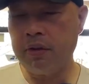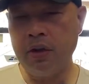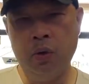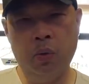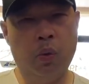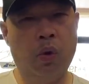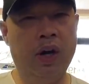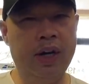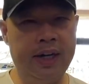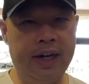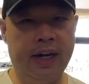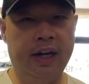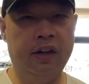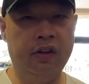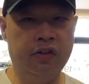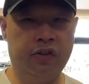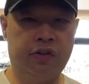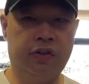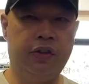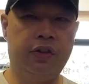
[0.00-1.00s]
what
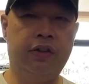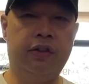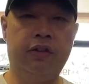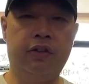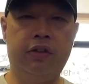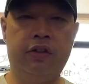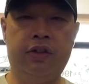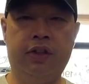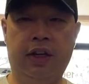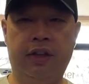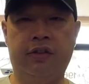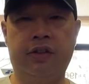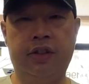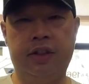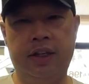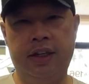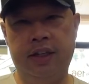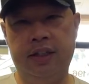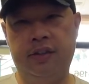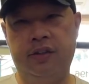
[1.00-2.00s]
else
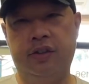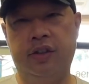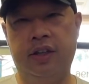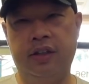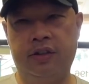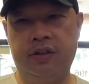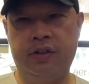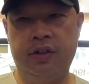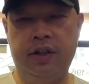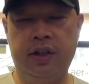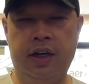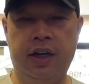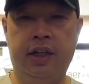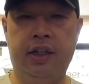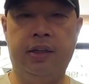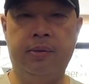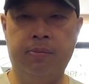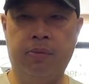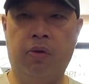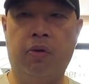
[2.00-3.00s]
doesn't exist
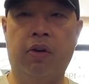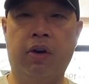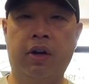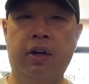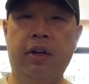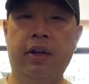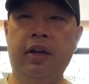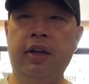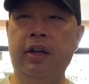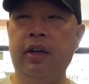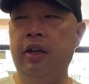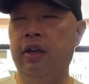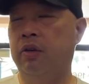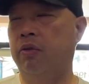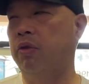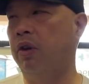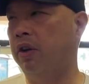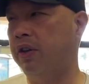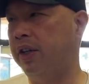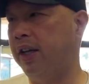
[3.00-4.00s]
anymore?
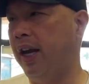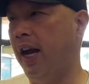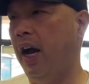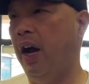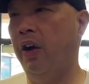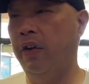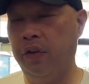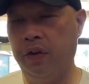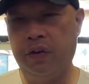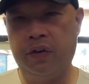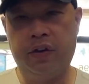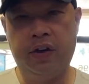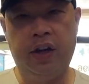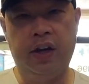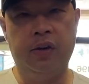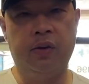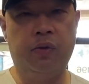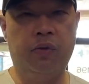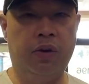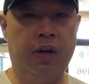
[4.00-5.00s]
Well, the other
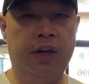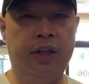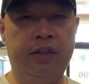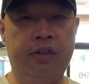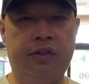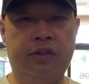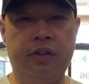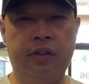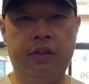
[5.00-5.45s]
thing was